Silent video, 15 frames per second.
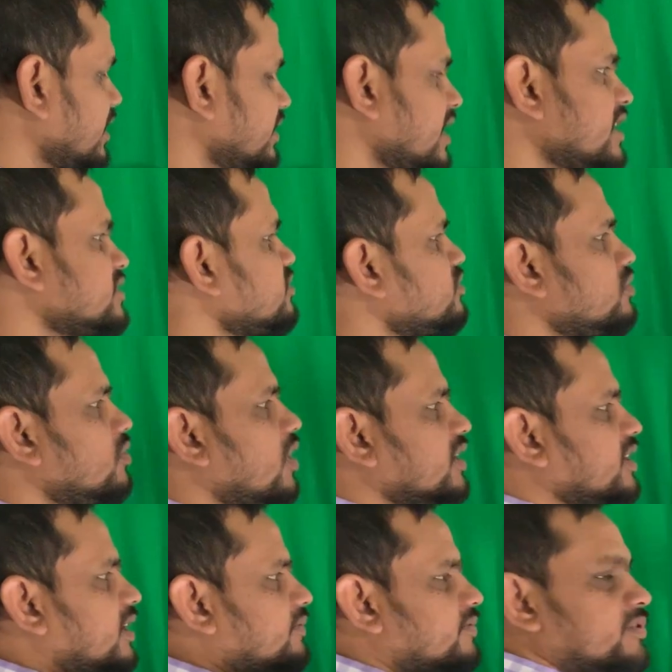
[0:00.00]
There is no
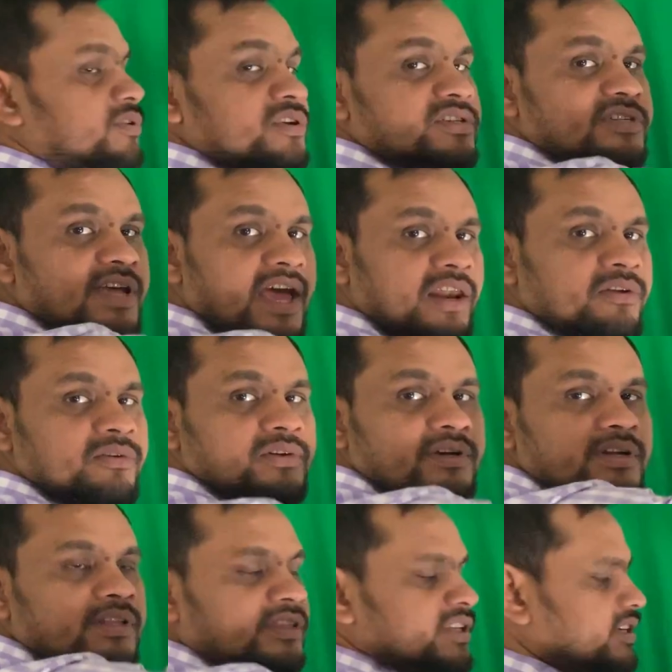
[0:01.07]
other force along
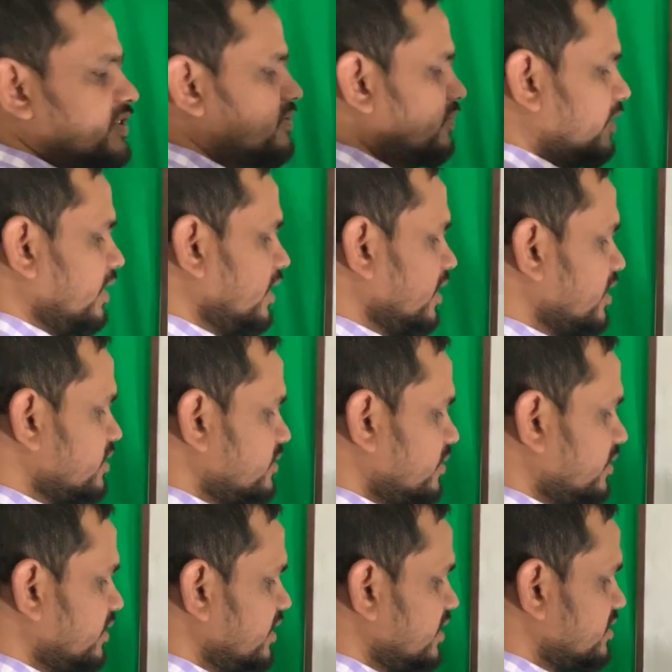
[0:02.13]
this way,
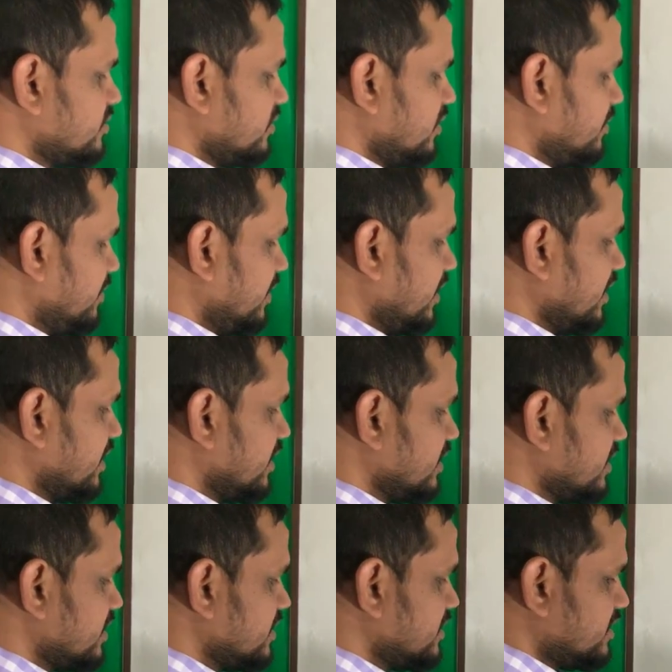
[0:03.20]
so this will be
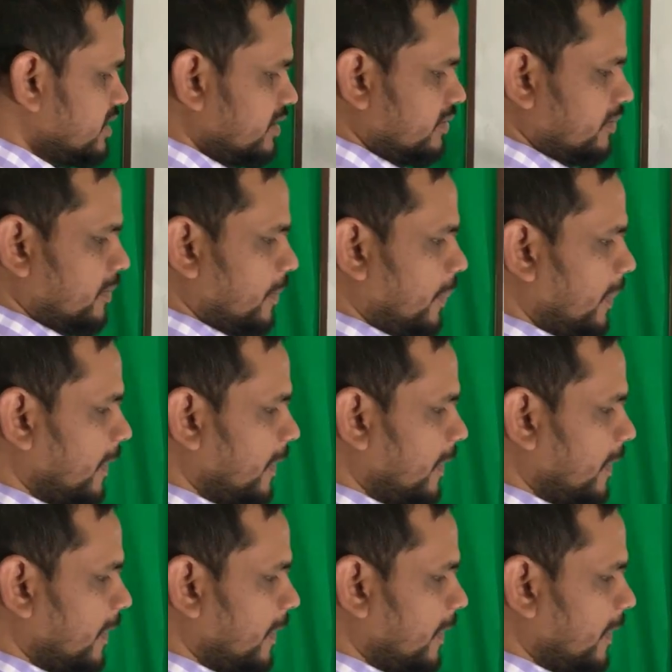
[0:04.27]
0.